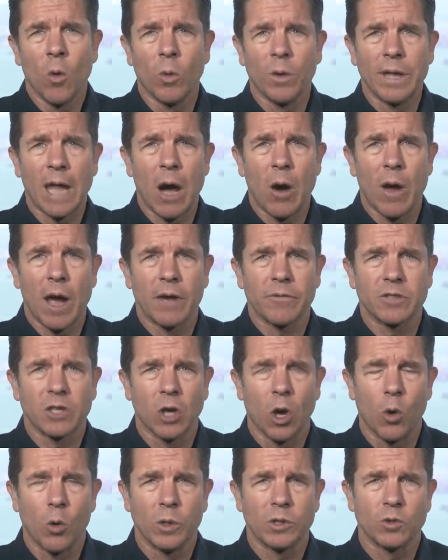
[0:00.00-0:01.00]
will now have to
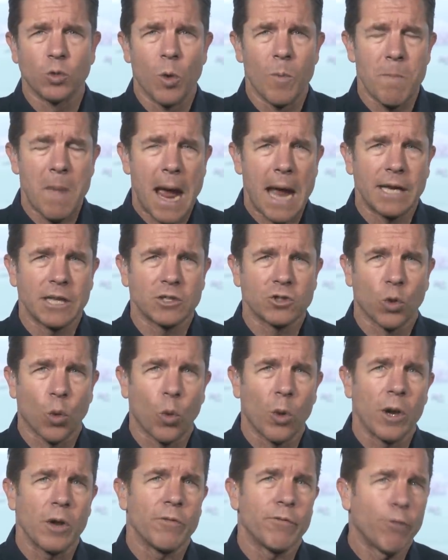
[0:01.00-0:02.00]
go into a
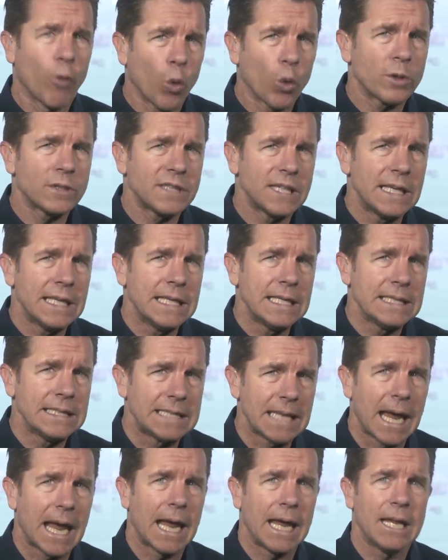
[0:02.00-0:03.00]
mandatory 14
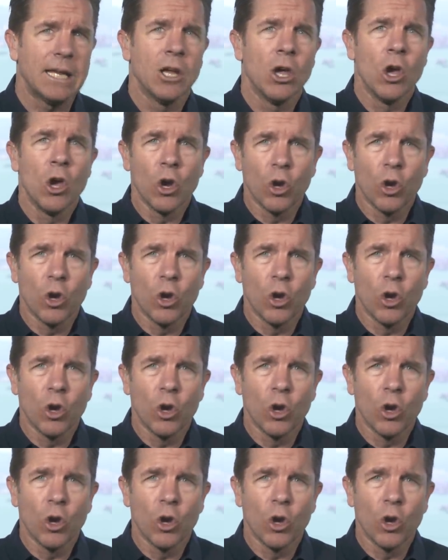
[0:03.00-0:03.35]
day